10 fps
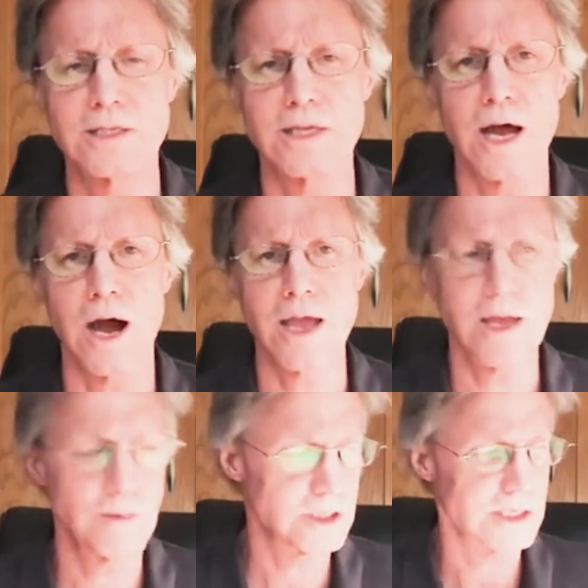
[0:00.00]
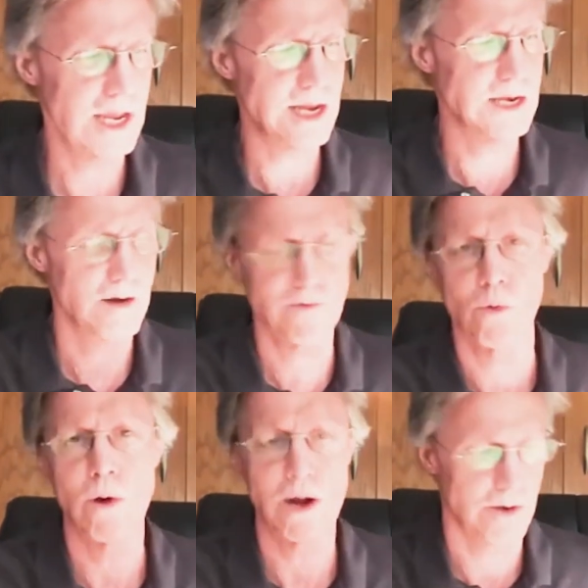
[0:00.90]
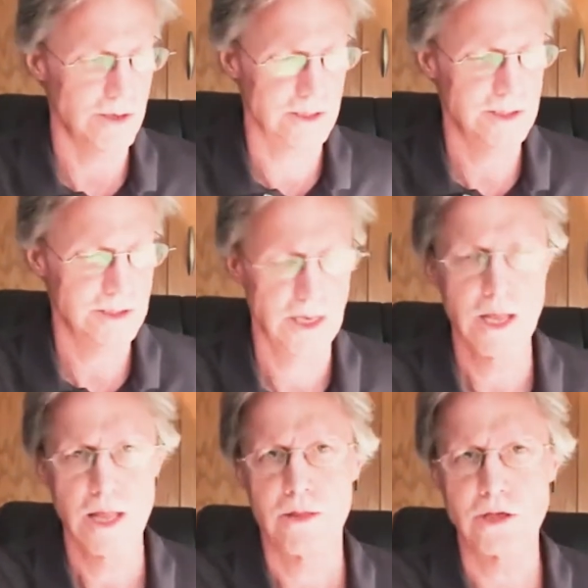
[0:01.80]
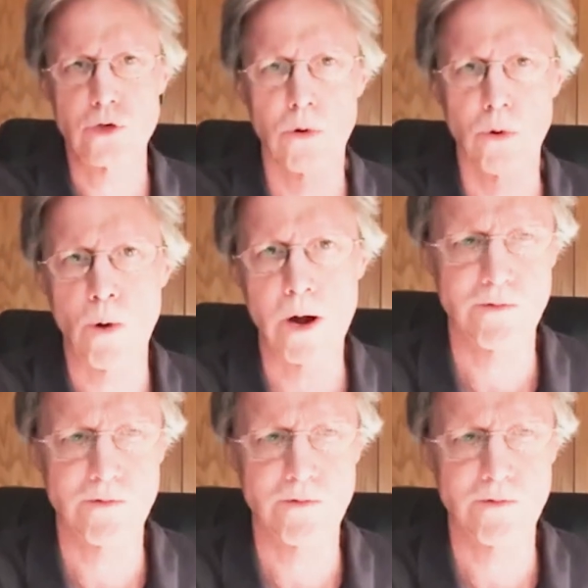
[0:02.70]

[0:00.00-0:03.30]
it's an I am state of awareness that you're